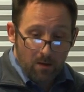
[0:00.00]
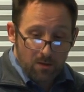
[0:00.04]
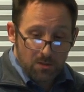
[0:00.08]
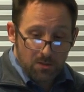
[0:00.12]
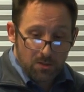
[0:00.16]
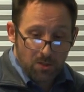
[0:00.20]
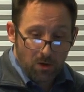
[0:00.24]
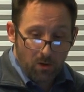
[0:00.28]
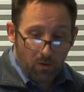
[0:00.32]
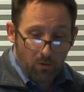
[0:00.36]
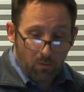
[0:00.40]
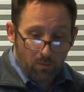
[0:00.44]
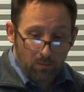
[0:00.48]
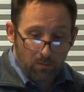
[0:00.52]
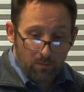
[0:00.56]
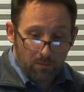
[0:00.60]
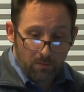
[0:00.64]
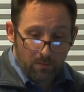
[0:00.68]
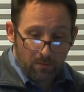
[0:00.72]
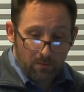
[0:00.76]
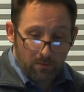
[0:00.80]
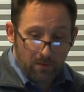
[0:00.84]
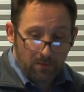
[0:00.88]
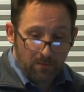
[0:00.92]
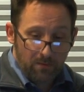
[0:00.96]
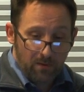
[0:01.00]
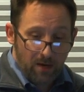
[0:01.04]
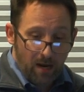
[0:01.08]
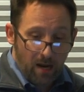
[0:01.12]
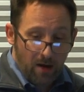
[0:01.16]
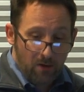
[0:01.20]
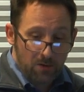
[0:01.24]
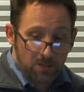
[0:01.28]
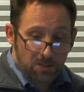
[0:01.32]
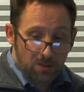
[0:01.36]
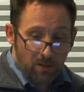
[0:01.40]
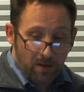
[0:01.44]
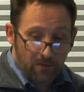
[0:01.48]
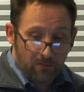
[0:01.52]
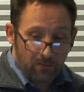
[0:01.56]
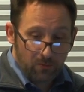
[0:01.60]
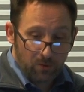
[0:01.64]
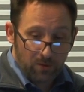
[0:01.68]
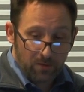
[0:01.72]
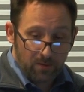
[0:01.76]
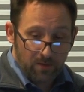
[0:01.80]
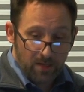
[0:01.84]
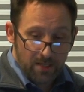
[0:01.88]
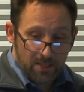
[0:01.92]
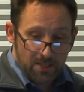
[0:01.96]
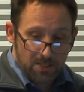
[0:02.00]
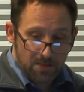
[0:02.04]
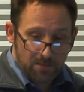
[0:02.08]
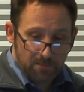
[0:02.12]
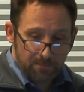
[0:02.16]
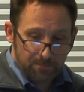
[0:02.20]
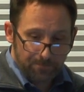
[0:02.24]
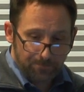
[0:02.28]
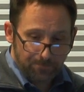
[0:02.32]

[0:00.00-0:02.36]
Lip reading: So the thing I was left with this